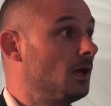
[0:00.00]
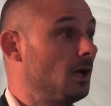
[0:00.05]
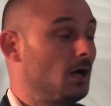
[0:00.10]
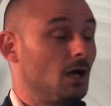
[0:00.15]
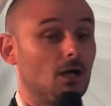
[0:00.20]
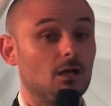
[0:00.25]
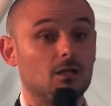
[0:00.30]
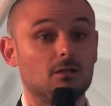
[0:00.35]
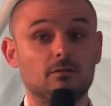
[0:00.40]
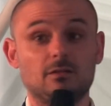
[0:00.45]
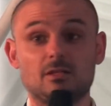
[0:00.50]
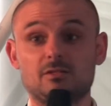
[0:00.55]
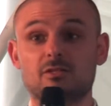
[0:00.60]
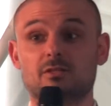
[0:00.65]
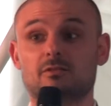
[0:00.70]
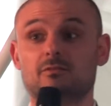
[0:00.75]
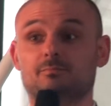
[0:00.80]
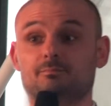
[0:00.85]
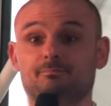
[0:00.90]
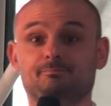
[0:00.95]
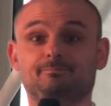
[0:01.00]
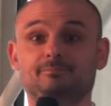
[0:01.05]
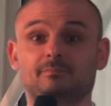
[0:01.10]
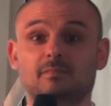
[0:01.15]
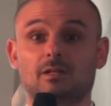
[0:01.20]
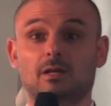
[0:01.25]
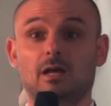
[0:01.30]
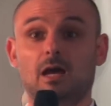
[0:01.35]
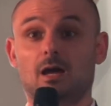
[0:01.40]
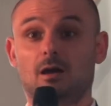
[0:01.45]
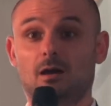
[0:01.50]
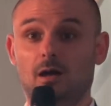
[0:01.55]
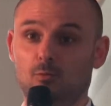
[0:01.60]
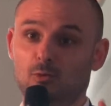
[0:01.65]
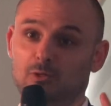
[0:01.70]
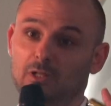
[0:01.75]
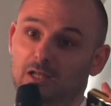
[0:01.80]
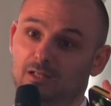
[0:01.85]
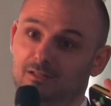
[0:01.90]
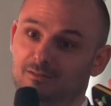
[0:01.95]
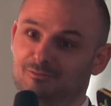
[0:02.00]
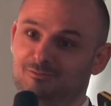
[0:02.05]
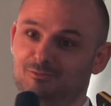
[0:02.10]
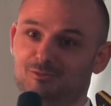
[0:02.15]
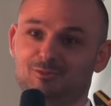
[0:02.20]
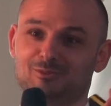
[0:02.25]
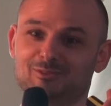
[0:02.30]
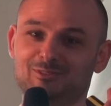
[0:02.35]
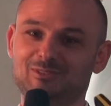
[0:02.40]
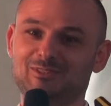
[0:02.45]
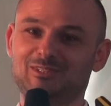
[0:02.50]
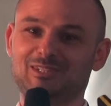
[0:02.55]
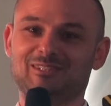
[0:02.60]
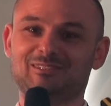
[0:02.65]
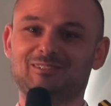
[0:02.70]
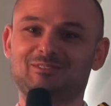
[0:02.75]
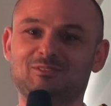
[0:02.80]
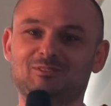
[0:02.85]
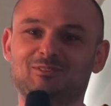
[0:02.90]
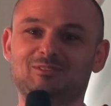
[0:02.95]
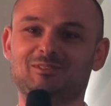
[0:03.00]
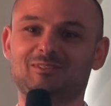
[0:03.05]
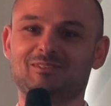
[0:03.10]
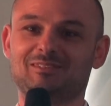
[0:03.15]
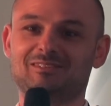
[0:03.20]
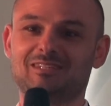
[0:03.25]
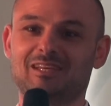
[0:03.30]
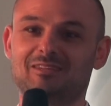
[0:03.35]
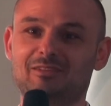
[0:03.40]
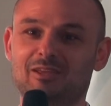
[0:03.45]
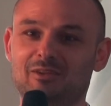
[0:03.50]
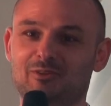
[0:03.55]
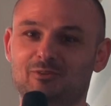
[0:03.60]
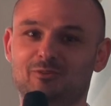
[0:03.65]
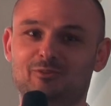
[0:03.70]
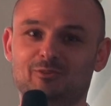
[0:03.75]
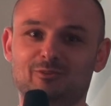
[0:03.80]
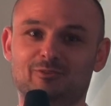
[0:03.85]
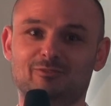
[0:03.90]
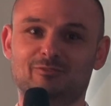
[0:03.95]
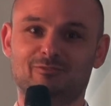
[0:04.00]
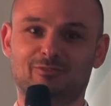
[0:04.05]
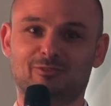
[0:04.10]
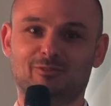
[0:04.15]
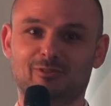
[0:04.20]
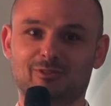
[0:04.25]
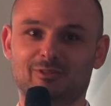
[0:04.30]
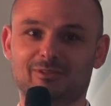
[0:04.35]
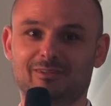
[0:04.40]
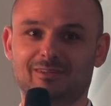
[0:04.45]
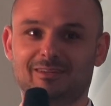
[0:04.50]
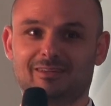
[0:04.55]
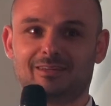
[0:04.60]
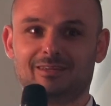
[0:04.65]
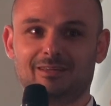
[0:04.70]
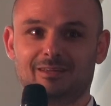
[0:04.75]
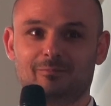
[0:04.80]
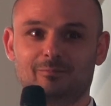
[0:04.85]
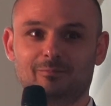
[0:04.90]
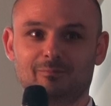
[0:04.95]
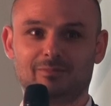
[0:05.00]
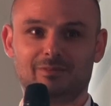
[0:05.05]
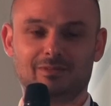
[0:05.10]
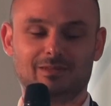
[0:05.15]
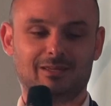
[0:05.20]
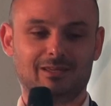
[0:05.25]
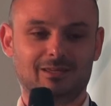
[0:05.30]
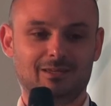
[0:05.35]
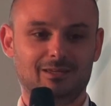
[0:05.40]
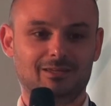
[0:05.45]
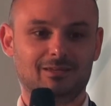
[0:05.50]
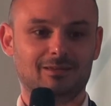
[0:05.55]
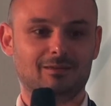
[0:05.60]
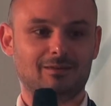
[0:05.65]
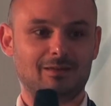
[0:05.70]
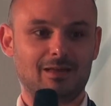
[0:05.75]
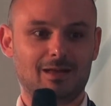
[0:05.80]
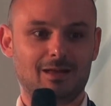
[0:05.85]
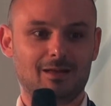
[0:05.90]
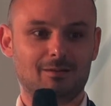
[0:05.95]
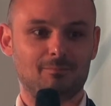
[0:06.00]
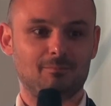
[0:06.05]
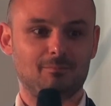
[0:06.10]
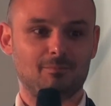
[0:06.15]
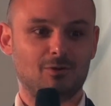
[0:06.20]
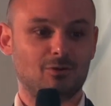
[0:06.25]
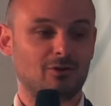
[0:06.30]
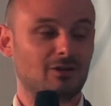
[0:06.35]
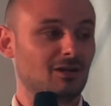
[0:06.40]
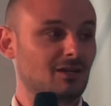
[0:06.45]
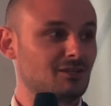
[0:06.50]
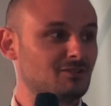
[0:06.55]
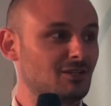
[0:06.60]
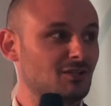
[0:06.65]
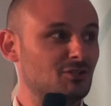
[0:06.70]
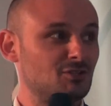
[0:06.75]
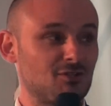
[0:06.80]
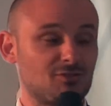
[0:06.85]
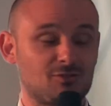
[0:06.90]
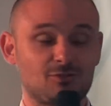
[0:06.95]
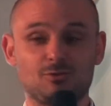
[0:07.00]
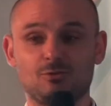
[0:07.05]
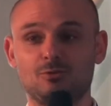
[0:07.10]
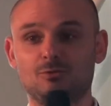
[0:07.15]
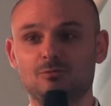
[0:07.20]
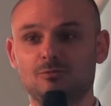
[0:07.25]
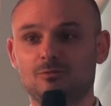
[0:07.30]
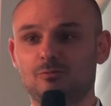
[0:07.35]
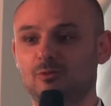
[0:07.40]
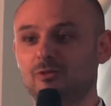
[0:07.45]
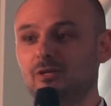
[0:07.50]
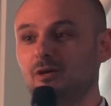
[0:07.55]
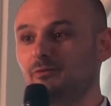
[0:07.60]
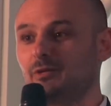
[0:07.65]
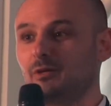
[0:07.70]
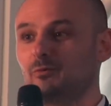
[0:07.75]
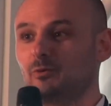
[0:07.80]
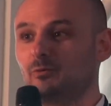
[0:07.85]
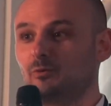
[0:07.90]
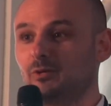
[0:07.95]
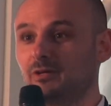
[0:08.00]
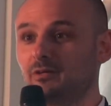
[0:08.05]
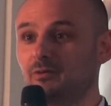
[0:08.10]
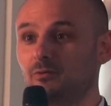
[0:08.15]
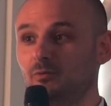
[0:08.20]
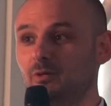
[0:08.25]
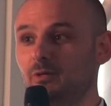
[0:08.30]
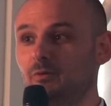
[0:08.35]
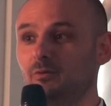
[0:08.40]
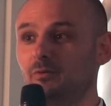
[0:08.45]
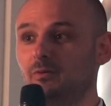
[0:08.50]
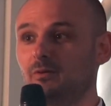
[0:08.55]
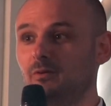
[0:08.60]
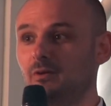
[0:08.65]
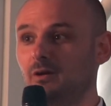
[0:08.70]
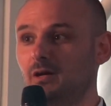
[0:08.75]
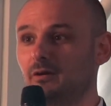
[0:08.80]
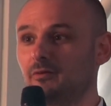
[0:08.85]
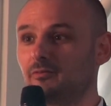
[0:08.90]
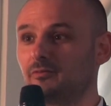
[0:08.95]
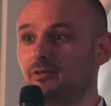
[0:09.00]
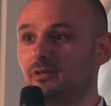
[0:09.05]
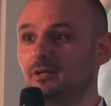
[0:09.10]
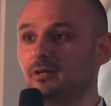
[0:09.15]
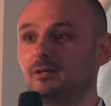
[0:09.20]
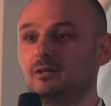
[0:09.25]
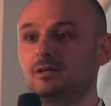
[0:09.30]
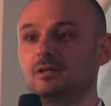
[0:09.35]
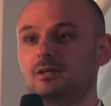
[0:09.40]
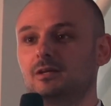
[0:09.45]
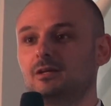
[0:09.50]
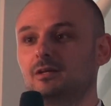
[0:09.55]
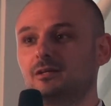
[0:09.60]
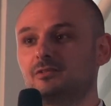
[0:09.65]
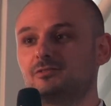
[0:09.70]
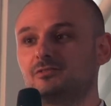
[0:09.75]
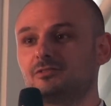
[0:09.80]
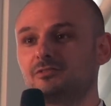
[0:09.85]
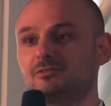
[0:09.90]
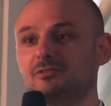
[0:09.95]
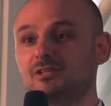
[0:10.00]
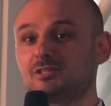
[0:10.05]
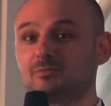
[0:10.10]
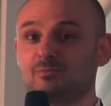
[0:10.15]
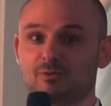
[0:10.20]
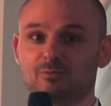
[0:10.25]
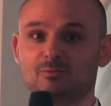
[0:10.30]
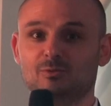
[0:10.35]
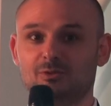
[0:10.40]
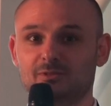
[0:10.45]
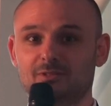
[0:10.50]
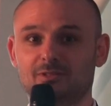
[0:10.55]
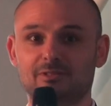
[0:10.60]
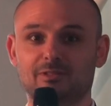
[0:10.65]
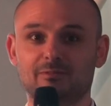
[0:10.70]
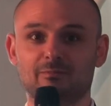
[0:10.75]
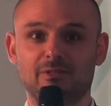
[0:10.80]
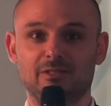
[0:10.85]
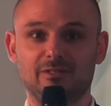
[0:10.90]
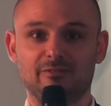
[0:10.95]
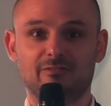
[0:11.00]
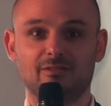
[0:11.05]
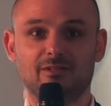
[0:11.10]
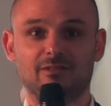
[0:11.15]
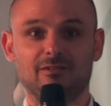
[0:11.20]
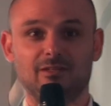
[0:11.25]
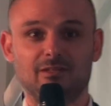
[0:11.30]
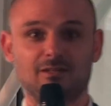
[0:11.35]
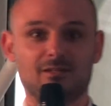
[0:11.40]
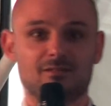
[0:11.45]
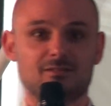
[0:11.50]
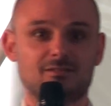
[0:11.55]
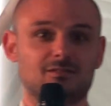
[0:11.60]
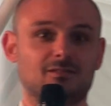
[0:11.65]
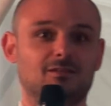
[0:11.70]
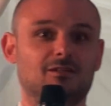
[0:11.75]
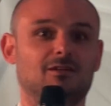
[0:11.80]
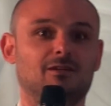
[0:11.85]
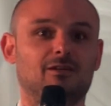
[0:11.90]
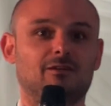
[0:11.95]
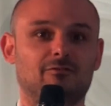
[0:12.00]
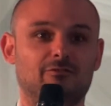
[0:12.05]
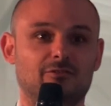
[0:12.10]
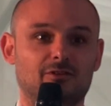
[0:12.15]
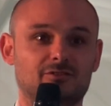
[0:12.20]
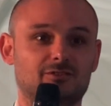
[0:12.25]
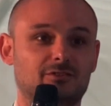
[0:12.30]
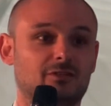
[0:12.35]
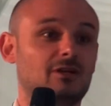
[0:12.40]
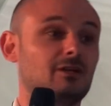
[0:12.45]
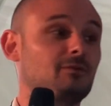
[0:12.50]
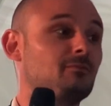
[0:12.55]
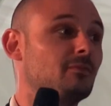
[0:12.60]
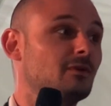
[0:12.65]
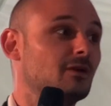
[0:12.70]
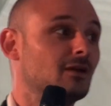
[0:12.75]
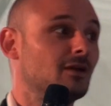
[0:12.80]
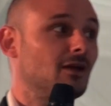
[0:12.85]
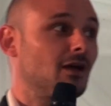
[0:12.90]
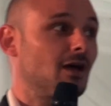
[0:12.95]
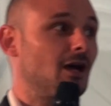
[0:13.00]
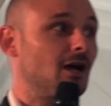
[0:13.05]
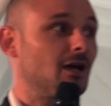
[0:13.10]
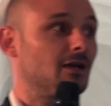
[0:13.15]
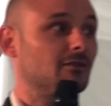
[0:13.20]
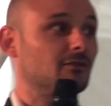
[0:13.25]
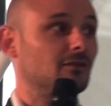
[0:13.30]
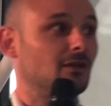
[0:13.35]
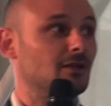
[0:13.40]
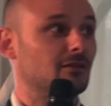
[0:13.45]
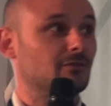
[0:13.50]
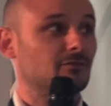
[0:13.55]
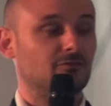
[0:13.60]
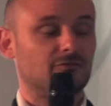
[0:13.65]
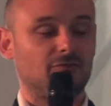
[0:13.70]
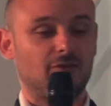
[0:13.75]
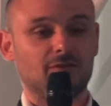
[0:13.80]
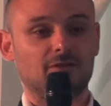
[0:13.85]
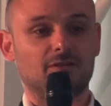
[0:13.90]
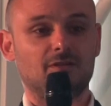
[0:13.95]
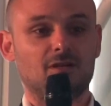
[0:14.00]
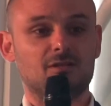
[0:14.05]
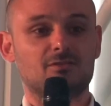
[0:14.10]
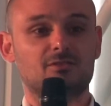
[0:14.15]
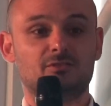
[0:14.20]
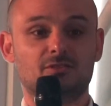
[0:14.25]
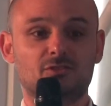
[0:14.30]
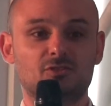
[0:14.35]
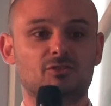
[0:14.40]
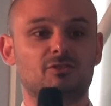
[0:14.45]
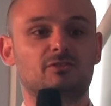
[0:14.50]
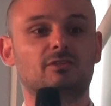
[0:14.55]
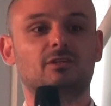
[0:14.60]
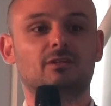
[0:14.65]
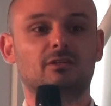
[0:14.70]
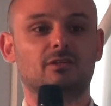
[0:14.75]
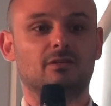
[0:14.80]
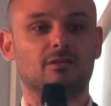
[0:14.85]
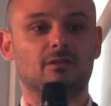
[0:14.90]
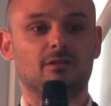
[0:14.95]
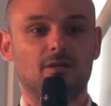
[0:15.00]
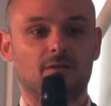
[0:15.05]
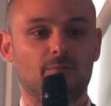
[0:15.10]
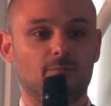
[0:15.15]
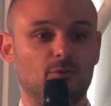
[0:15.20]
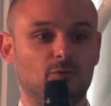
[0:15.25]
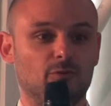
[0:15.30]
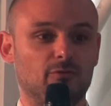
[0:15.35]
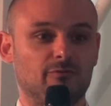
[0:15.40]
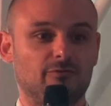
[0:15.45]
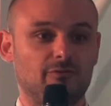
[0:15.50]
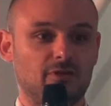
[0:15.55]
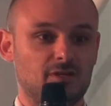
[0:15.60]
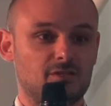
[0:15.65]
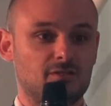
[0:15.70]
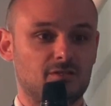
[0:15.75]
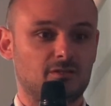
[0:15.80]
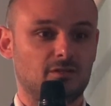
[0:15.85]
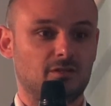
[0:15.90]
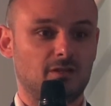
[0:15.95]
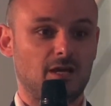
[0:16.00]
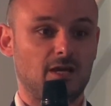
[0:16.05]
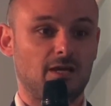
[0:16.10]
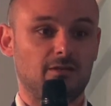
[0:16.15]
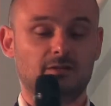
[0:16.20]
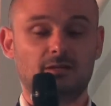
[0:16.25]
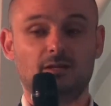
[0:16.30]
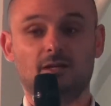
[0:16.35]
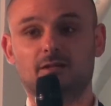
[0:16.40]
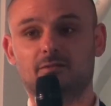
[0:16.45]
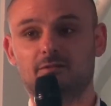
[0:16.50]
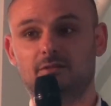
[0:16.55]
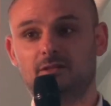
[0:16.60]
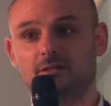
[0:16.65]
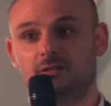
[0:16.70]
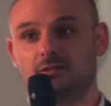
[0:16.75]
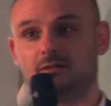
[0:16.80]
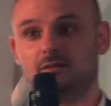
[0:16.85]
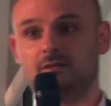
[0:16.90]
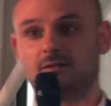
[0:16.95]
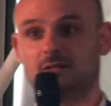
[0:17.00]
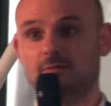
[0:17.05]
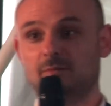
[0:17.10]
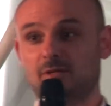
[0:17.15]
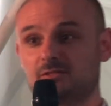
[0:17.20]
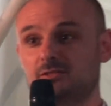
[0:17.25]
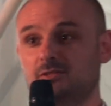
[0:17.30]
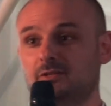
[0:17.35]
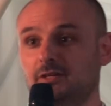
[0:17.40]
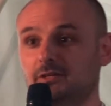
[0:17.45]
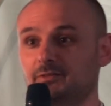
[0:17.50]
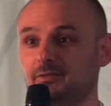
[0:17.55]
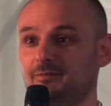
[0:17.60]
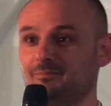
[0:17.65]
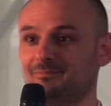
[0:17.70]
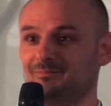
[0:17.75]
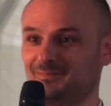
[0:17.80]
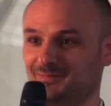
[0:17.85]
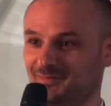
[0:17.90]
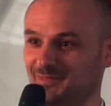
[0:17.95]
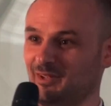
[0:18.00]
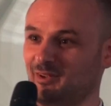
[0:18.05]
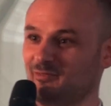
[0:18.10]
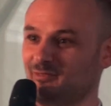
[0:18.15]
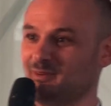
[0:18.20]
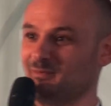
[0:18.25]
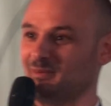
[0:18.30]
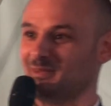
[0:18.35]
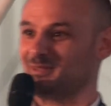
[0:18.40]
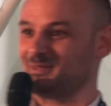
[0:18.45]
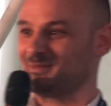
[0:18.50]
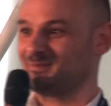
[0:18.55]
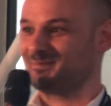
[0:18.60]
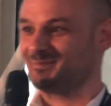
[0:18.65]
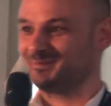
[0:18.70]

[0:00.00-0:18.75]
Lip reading: And that's it. I would like to say thank you to four key organizations who, without them, we aren't here. It's Transport Malta that believed in us first time and funded us, DigiCirc, Blue Invest, and EIT Clim Accelerator. Thank you very much.